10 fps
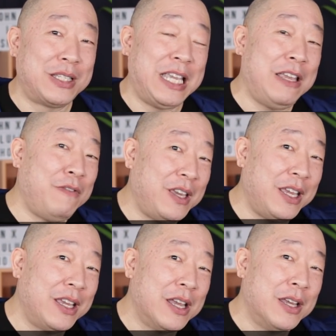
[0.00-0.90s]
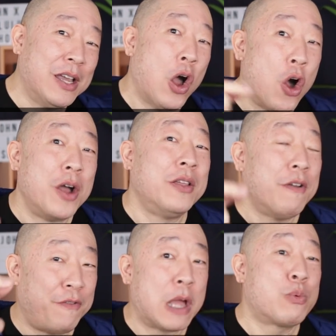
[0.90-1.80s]
on TV, on
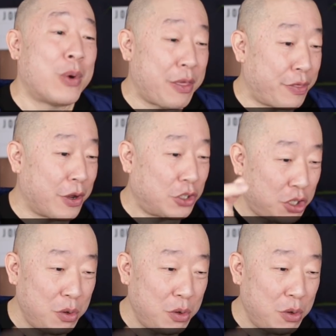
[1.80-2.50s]
February 3rd,